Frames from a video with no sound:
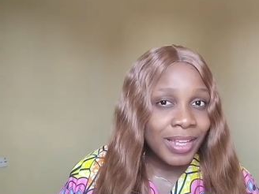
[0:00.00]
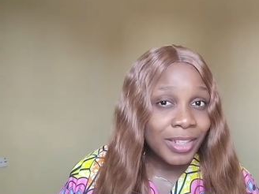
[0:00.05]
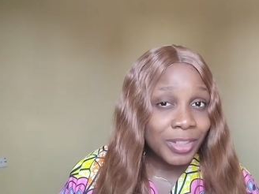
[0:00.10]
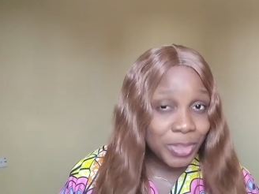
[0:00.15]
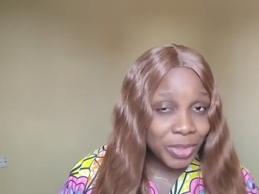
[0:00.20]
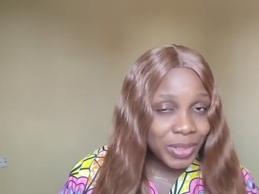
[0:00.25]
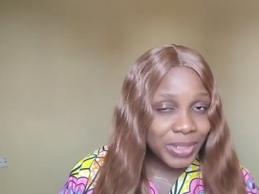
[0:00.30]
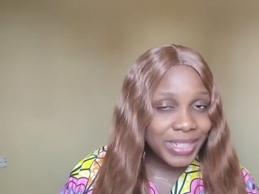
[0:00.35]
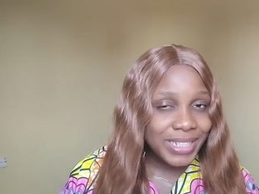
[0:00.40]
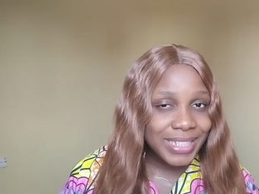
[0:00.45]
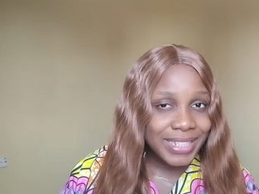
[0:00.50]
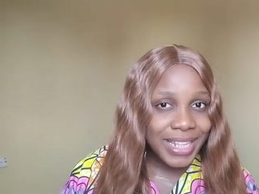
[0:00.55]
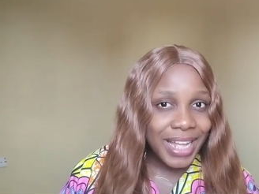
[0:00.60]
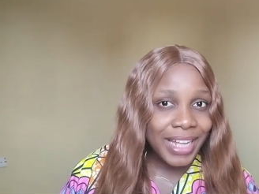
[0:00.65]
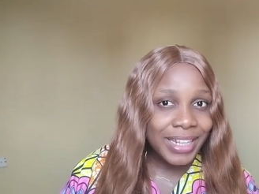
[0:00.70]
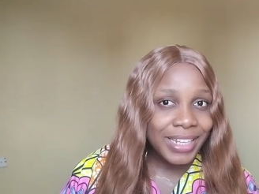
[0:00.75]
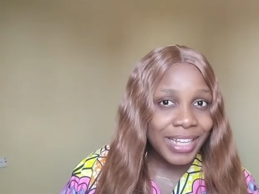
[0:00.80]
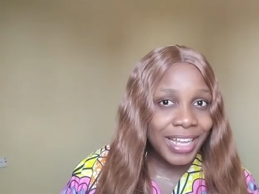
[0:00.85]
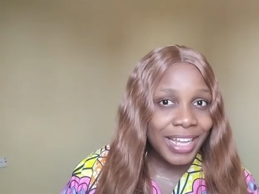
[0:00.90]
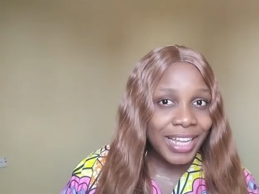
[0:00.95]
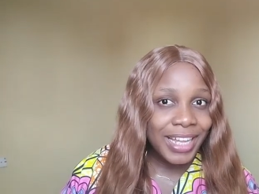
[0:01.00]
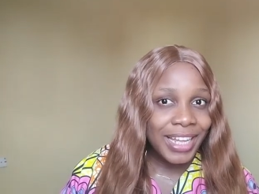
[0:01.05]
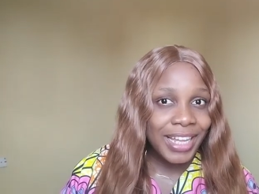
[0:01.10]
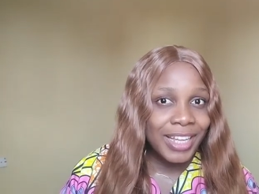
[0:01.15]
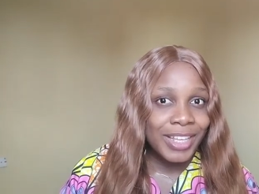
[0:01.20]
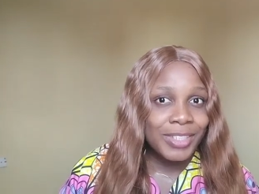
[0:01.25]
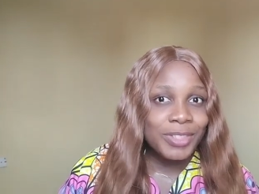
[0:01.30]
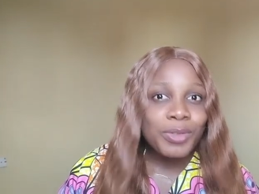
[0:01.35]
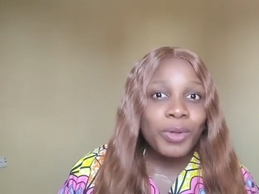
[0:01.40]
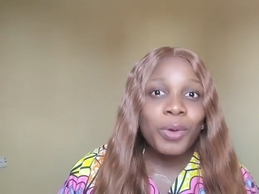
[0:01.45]
Do you understand?
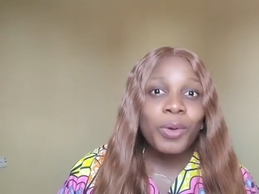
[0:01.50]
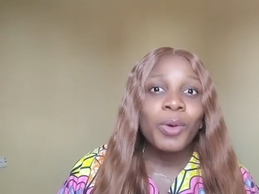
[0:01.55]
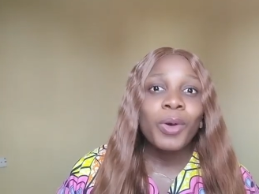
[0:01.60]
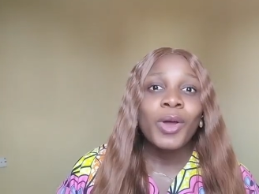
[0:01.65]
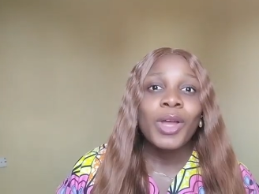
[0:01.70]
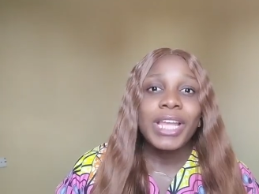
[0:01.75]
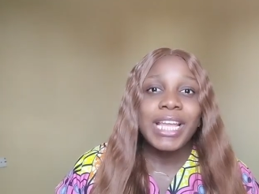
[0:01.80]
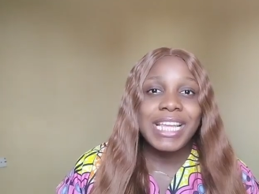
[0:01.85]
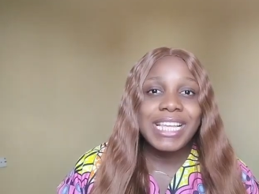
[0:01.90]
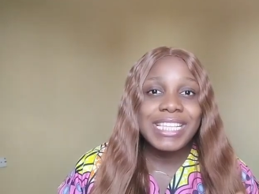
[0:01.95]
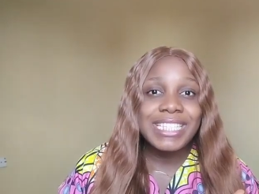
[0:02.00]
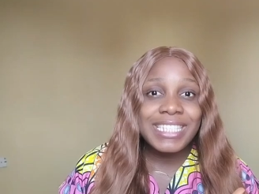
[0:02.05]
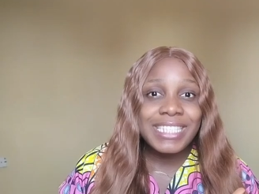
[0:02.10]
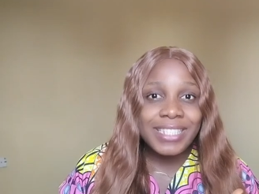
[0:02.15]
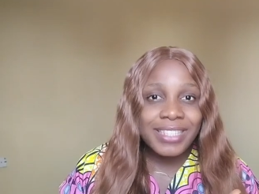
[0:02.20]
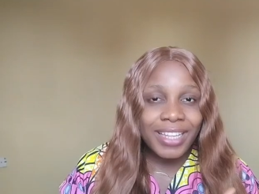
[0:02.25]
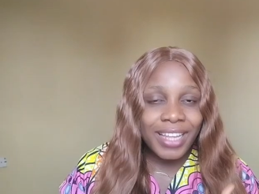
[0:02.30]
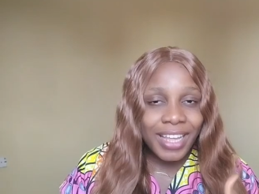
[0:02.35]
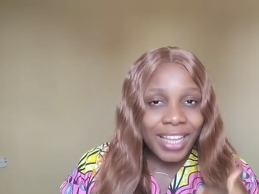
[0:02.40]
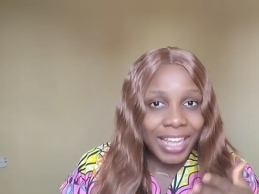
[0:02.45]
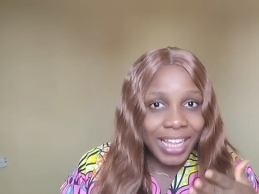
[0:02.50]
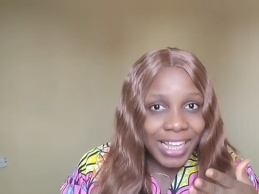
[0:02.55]
So is